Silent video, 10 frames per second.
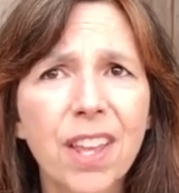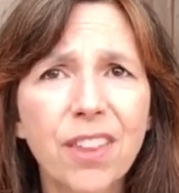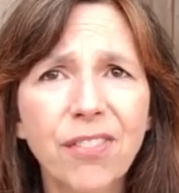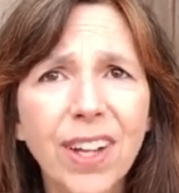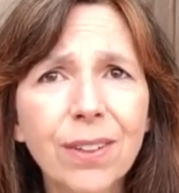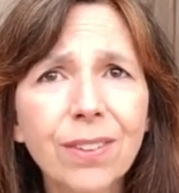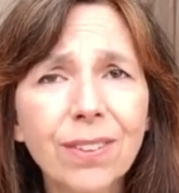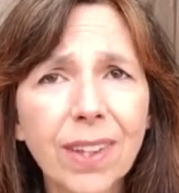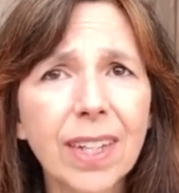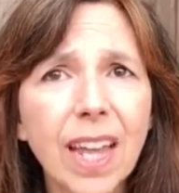The
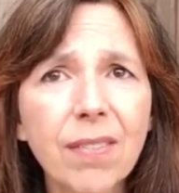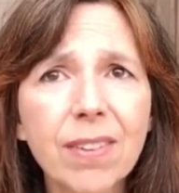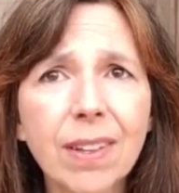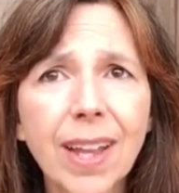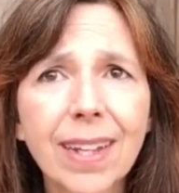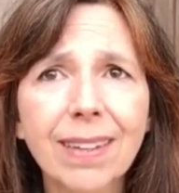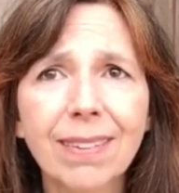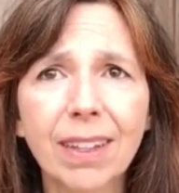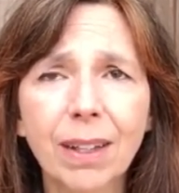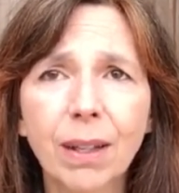founders, they gave us a
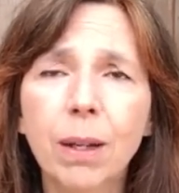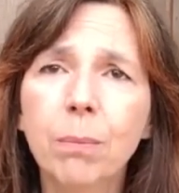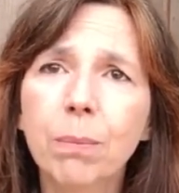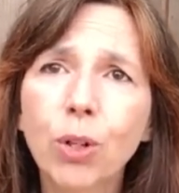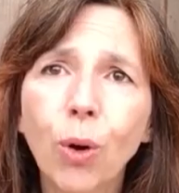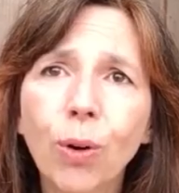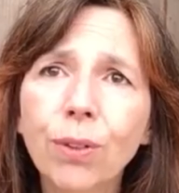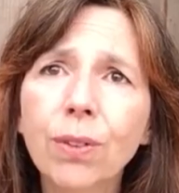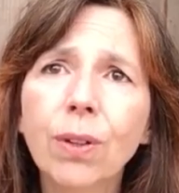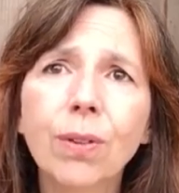legacy, but
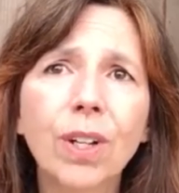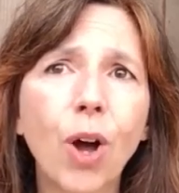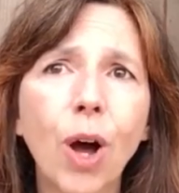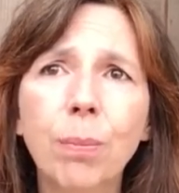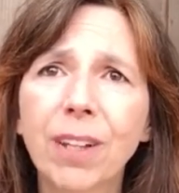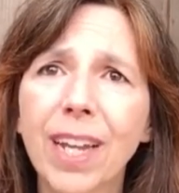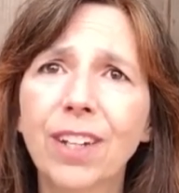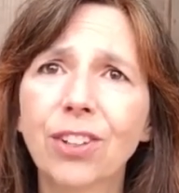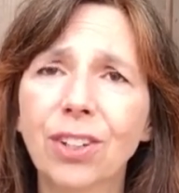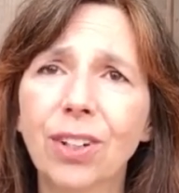also an
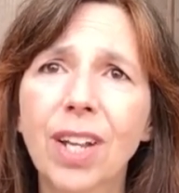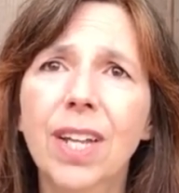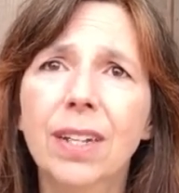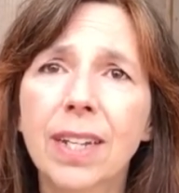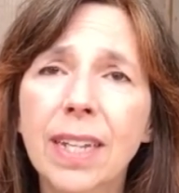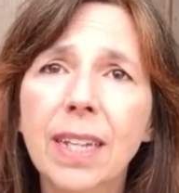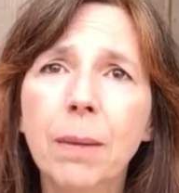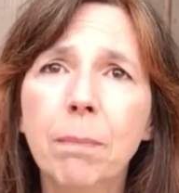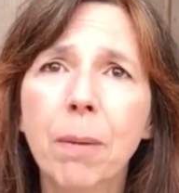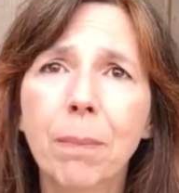obligation to
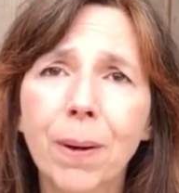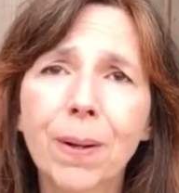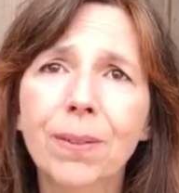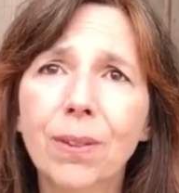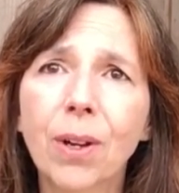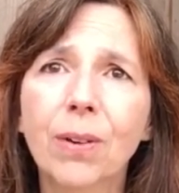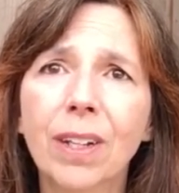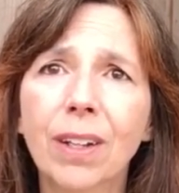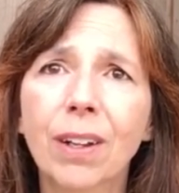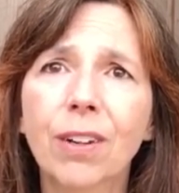keep parks
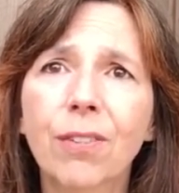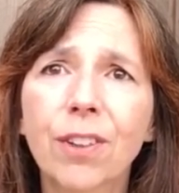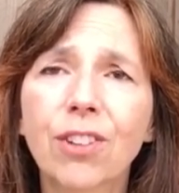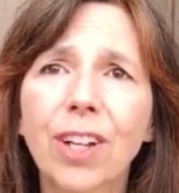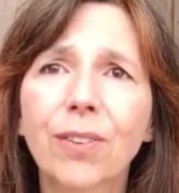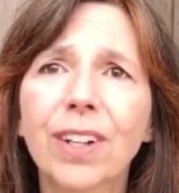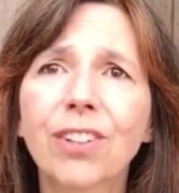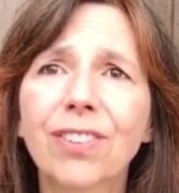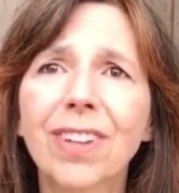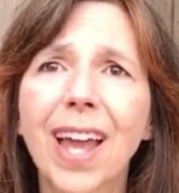going for the
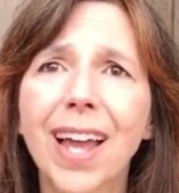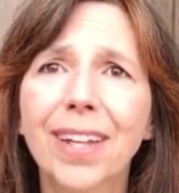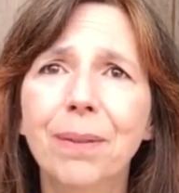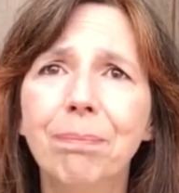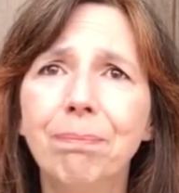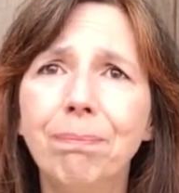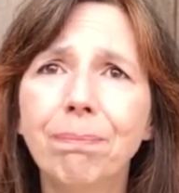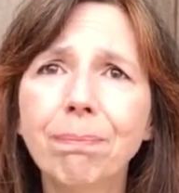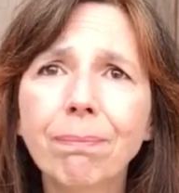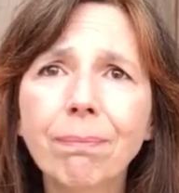generations ahead.
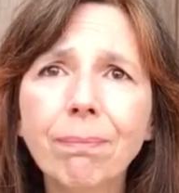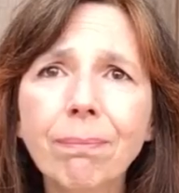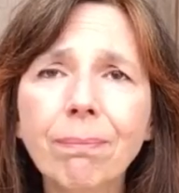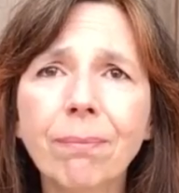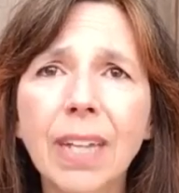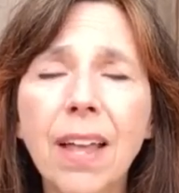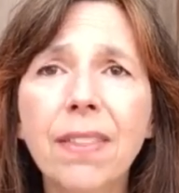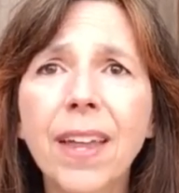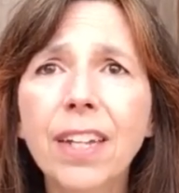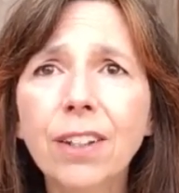
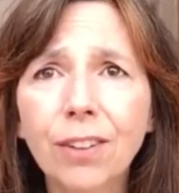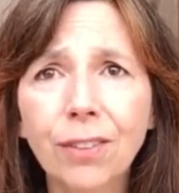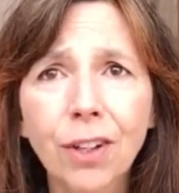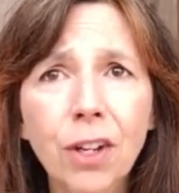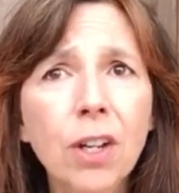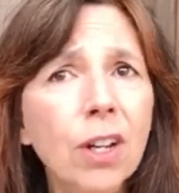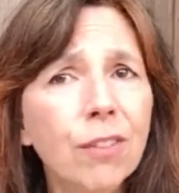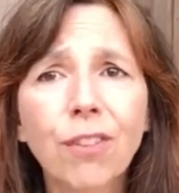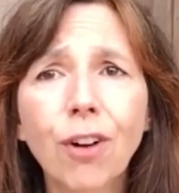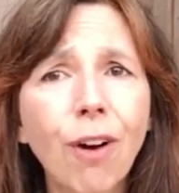Thank you
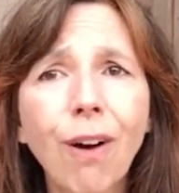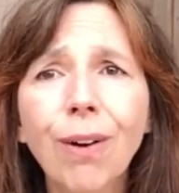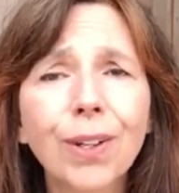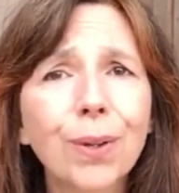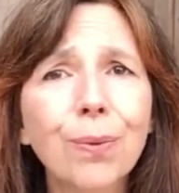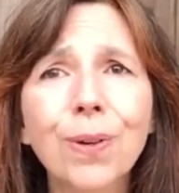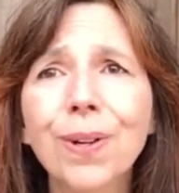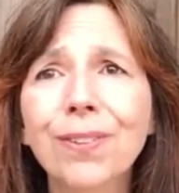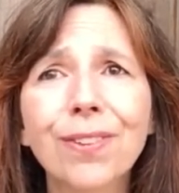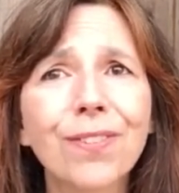for all your
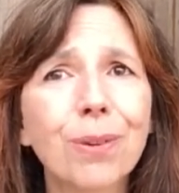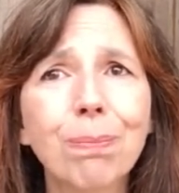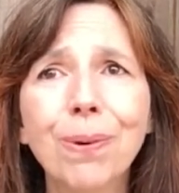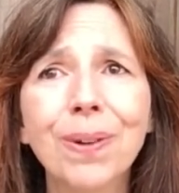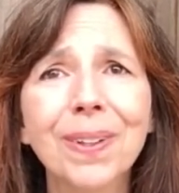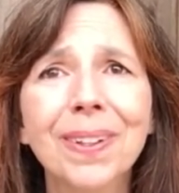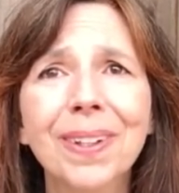words of support.